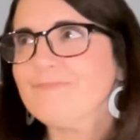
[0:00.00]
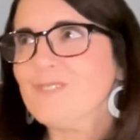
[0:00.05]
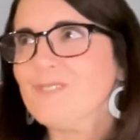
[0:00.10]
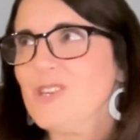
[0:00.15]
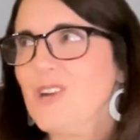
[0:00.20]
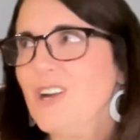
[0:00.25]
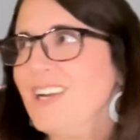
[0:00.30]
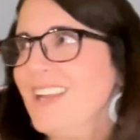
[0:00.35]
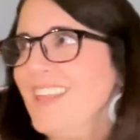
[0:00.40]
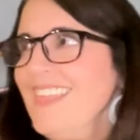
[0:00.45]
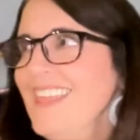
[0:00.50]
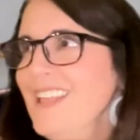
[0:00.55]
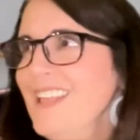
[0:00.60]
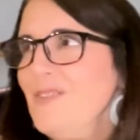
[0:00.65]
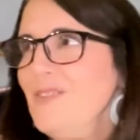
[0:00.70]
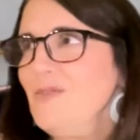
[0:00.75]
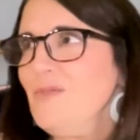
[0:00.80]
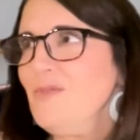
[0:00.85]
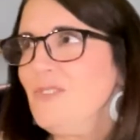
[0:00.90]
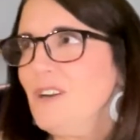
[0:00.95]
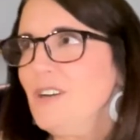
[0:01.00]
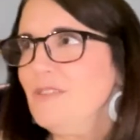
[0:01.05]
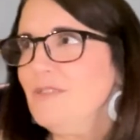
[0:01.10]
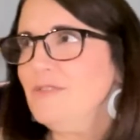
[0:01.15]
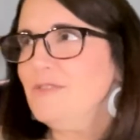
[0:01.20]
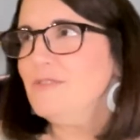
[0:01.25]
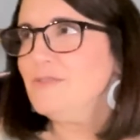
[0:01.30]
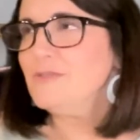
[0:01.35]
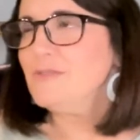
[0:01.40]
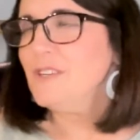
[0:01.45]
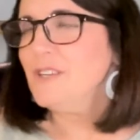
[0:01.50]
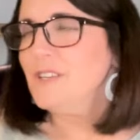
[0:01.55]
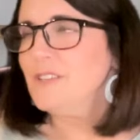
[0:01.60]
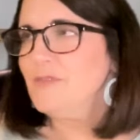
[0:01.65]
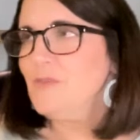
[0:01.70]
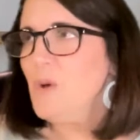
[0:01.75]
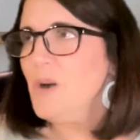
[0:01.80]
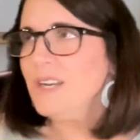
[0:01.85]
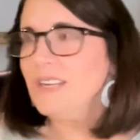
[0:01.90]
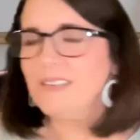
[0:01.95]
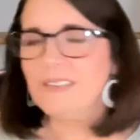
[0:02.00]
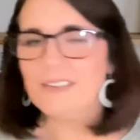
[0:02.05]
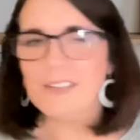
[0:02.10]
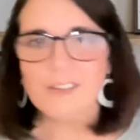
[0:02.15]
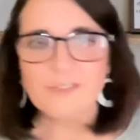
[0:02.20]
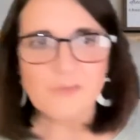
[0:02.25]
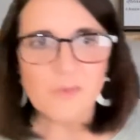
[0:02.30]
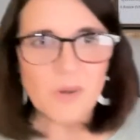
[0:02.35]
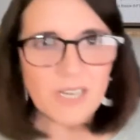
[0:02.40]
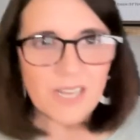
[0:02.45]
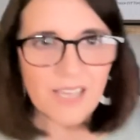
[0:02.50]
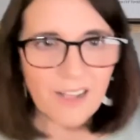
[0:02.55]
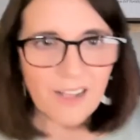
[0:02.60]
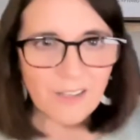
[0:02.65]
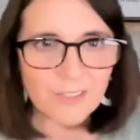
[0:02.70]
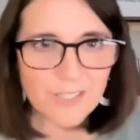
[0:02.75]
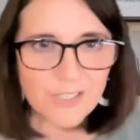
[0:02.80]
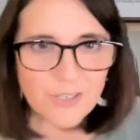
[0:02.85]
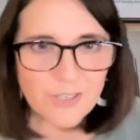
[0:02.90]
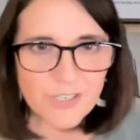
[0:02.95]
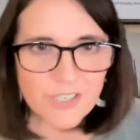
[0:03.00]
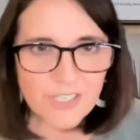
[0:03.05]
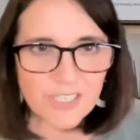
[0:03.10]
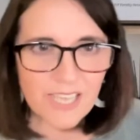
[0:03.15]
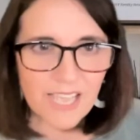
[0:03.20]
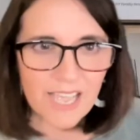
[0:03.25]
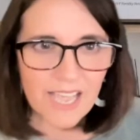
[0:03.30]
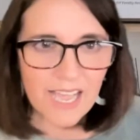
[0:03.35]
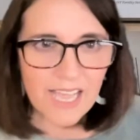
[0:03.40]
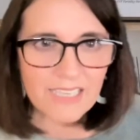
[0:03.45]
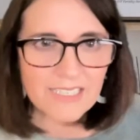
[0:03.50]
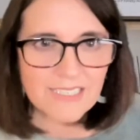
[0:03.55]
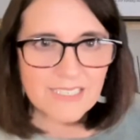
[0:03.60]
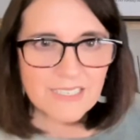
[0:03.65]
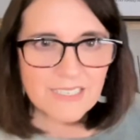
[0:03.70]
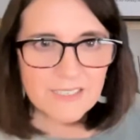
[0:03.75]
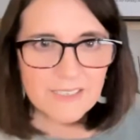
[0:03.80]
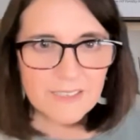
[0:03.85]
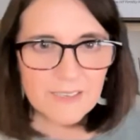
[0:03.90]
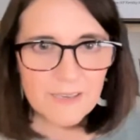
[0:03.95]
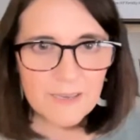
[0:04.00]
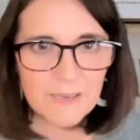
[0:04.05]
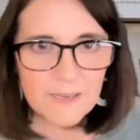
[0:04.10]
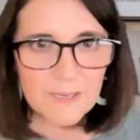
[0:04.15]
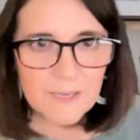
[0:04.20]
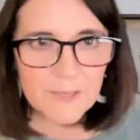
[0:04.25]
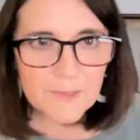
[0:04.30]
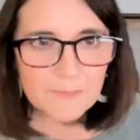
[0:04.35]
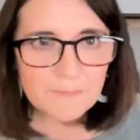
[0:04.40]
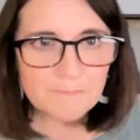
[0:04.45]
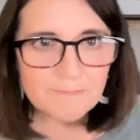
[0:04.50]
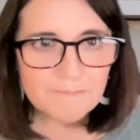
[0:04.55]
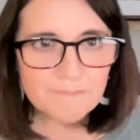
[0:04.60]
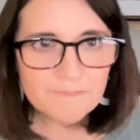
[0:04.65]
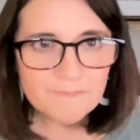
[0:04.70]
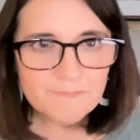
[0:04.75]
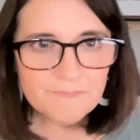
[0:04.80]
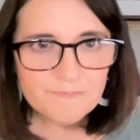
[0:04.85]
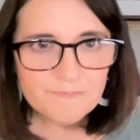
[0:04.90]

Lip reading: to think of what else you should ask. And